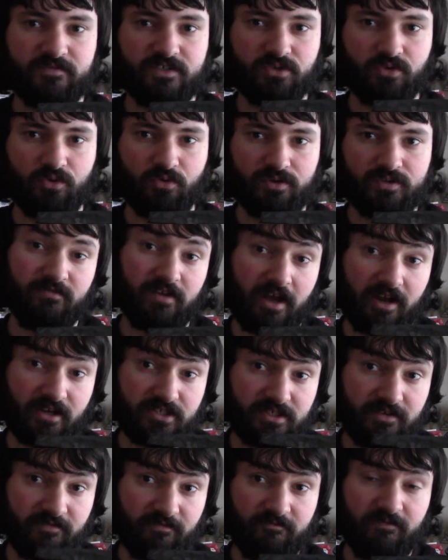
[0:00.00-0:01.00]
so it would
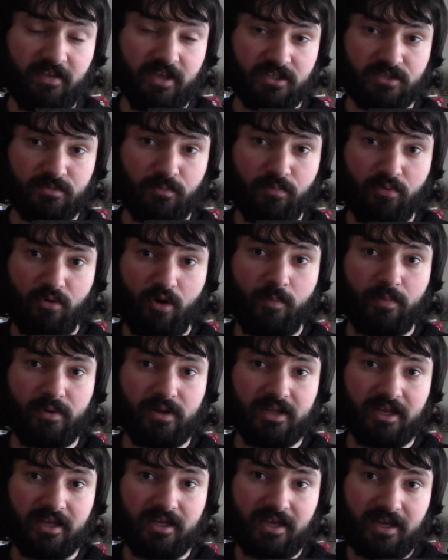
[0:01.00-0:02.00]
actually fit
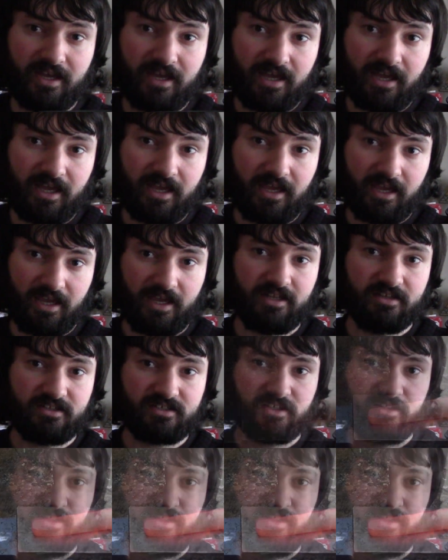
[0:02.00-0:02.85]
properly into